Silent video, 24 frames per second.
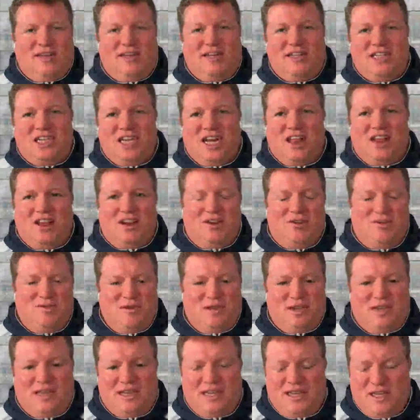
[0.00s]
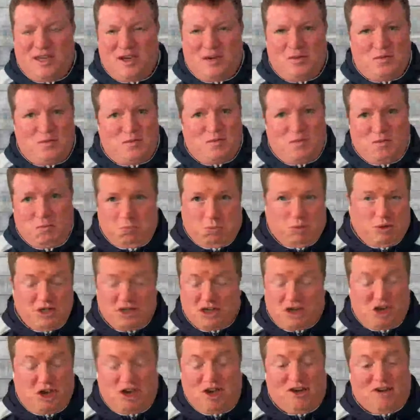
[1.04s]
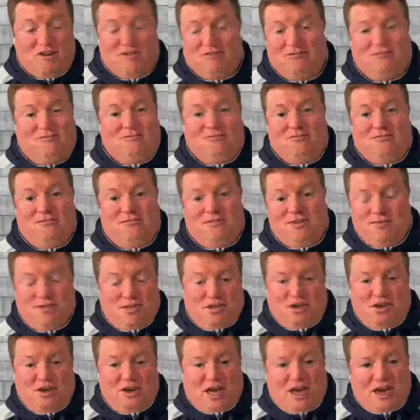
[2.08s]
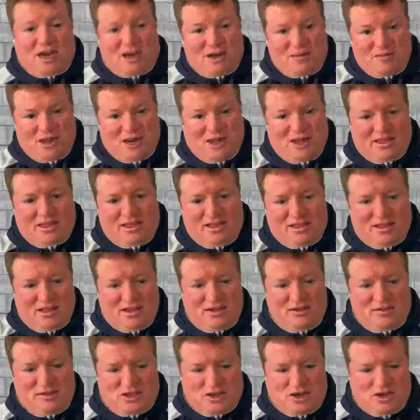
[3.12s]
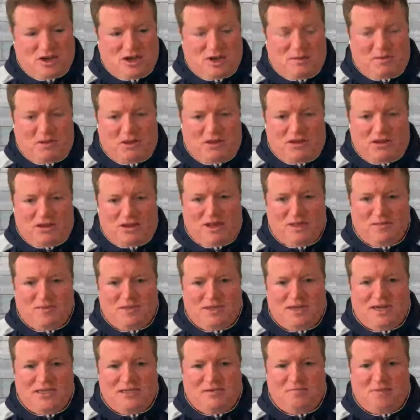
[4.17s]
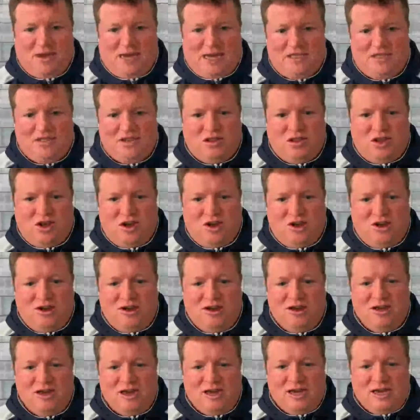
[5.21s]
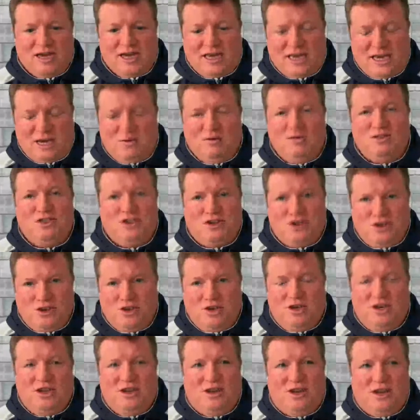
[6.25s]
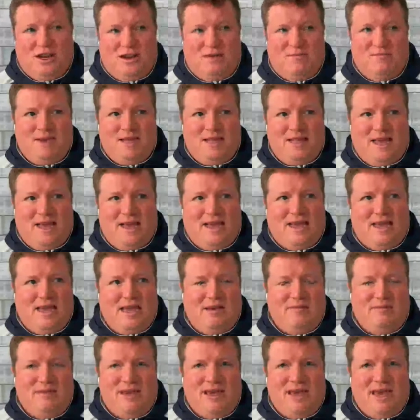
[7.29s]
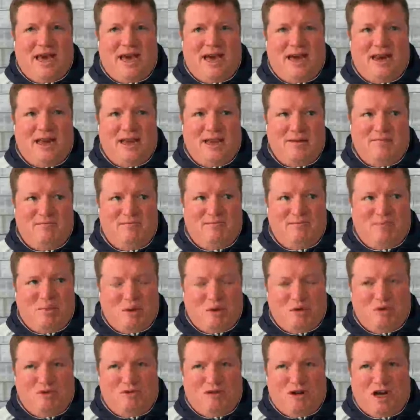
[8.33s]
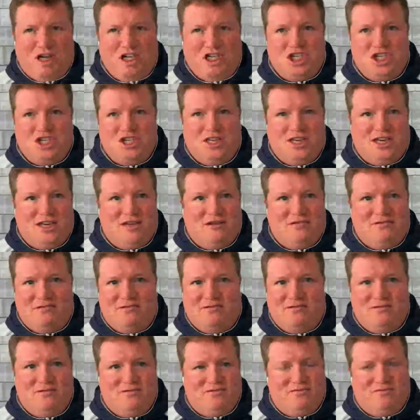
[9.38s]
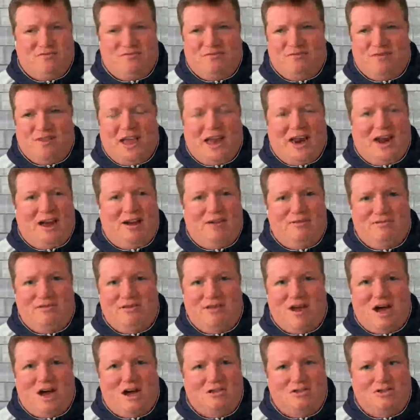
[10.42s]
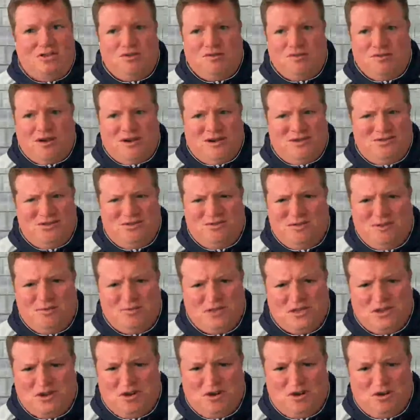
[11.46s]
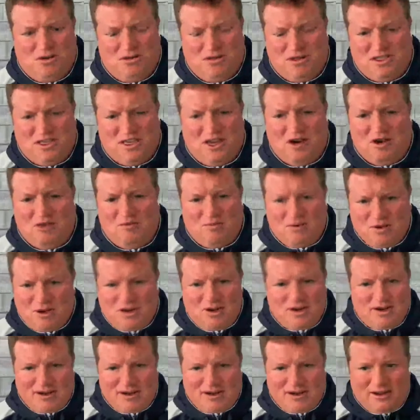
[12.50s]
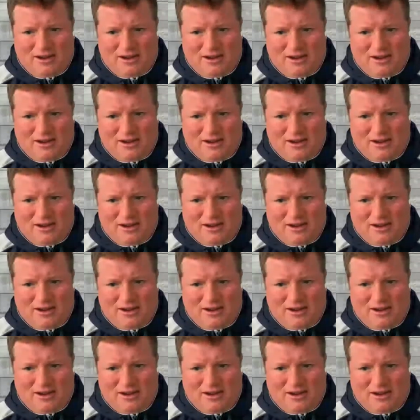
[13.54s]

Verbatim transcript: Tangelo. He was good. He was good. I, I, mean, I think that you saw a couple of the clips that I passed along. He was good um, in that game. He had a bull rush that flat out knocked over. I don't know if that was the guard or the center, but he